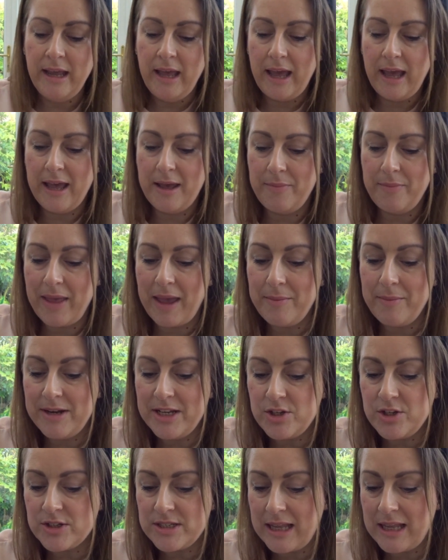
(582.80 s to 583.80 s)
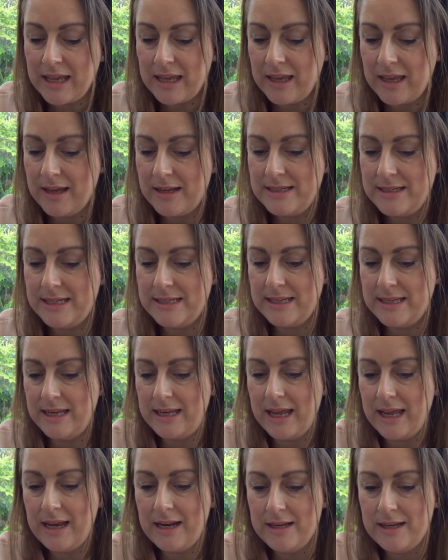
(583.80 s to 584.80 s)
Emily does like her Disney
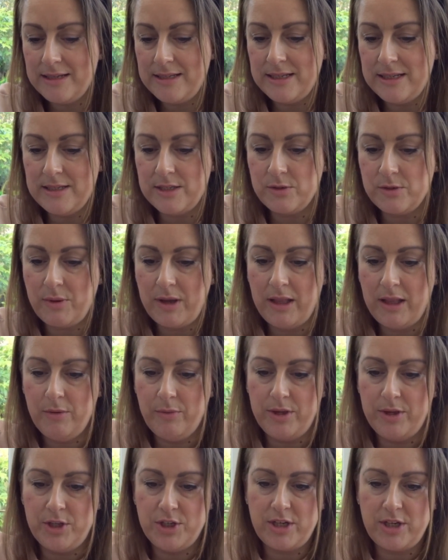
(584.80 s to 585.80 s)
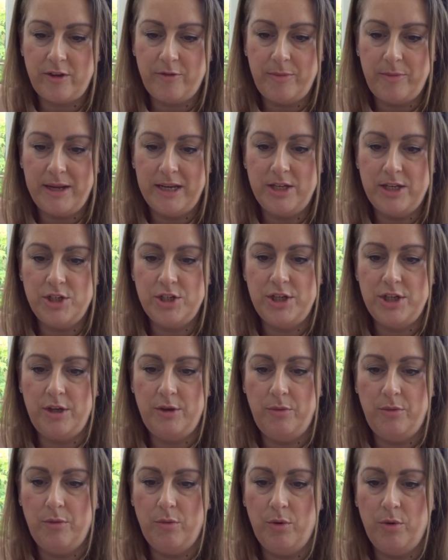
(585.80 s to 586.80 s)
necklaces as well, which I've managed
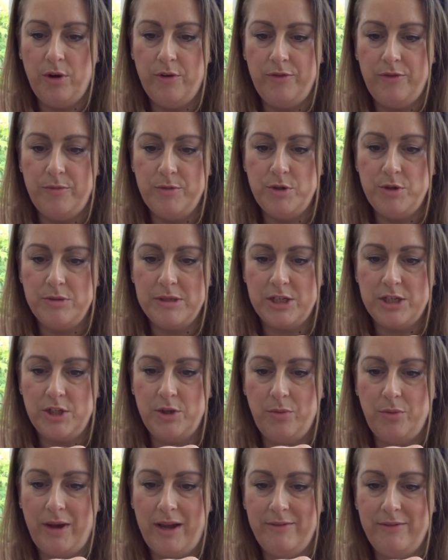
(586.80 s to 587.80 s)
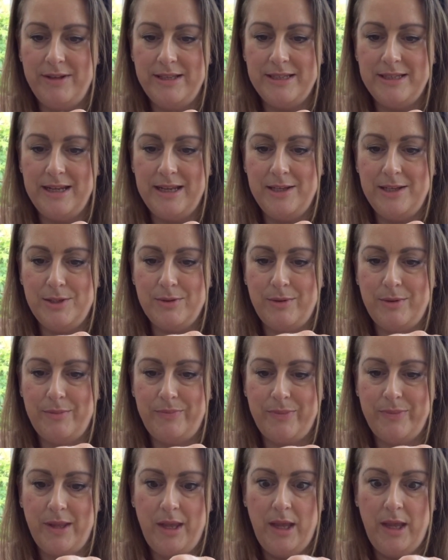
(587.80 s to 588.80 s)
to, one of them she was actually wearing today, so
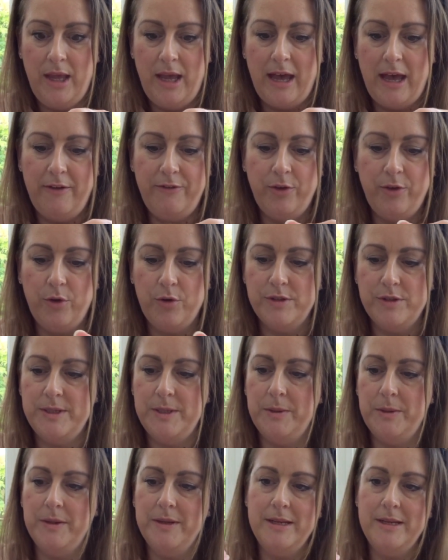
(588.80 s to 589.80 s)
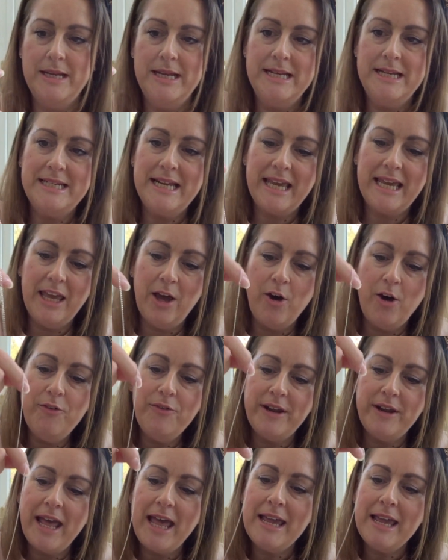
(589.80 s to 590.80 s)
I forgot to take it off her
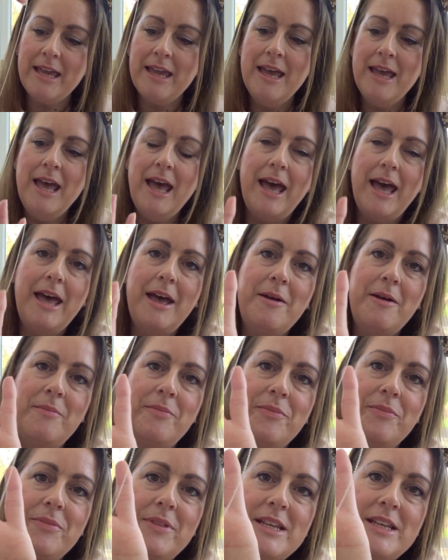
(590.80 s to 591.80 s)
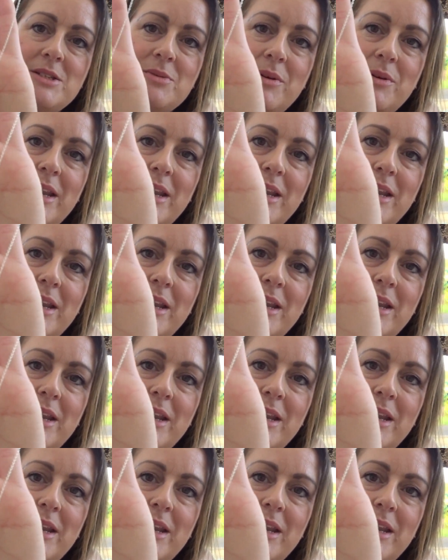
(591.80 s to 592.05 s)
neck. This one